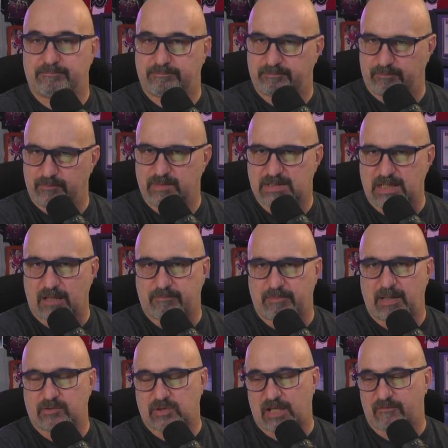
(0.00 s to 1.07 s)

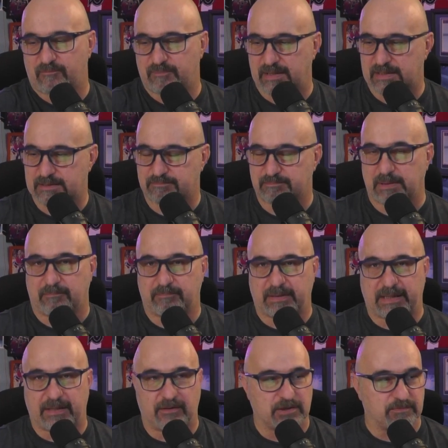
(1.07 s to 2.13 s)
stockpile draft picks, pick
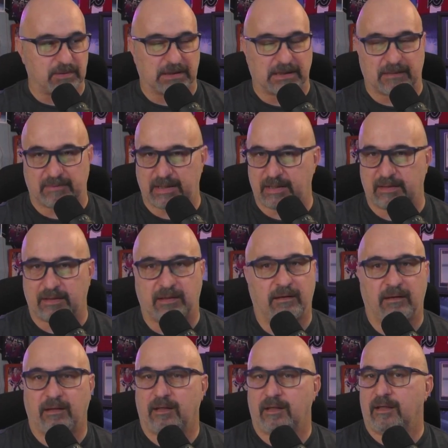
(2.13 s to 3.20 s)
players, bring them in.
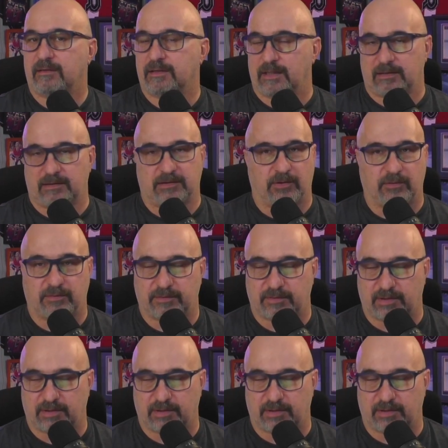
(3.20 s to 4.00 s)
The